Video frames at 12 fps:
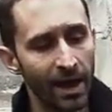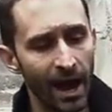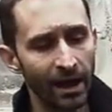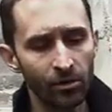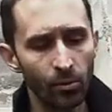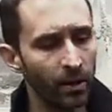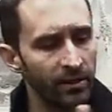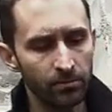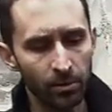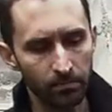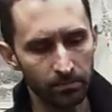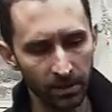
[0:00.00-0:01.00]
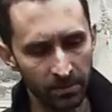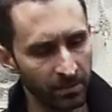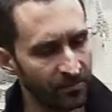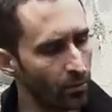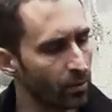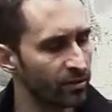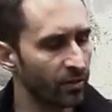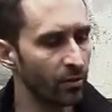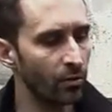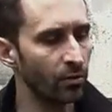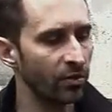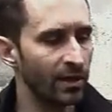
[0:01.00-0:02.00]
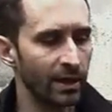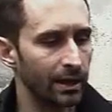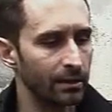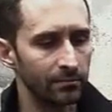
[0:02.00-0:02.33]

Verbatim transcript: I don't know why they didn't put big beefy ones on the whole thing.